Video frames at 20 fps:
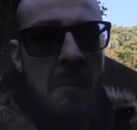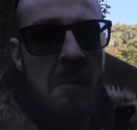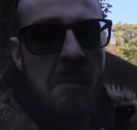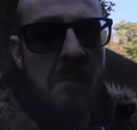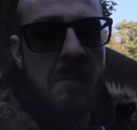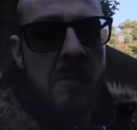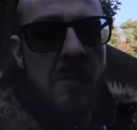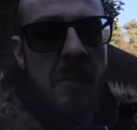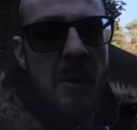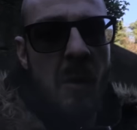
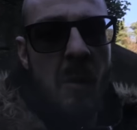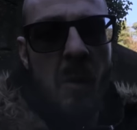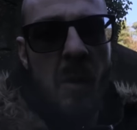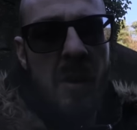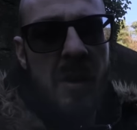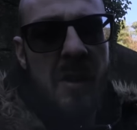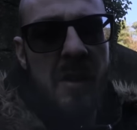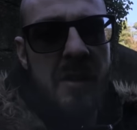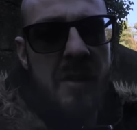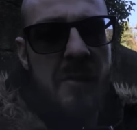Um, you know,
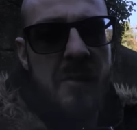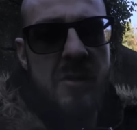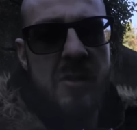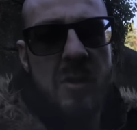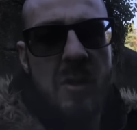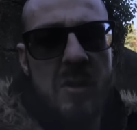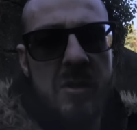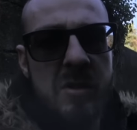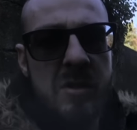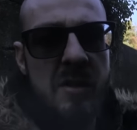working on different
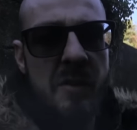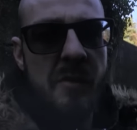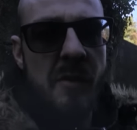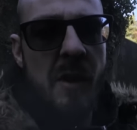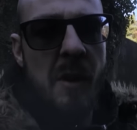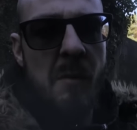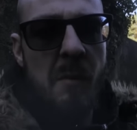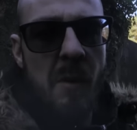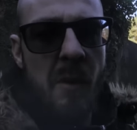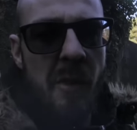stories and stuff
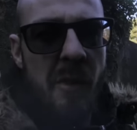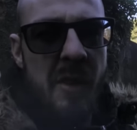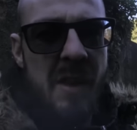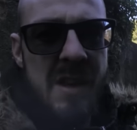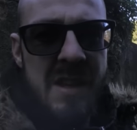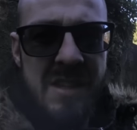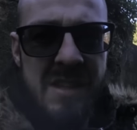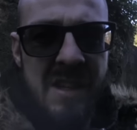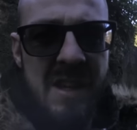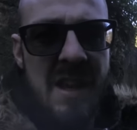like that, but
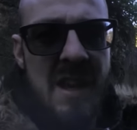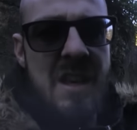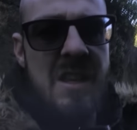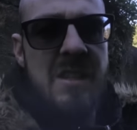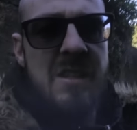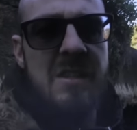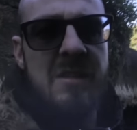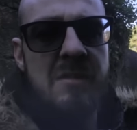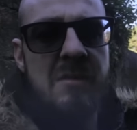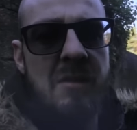this
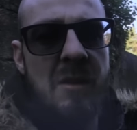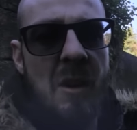is,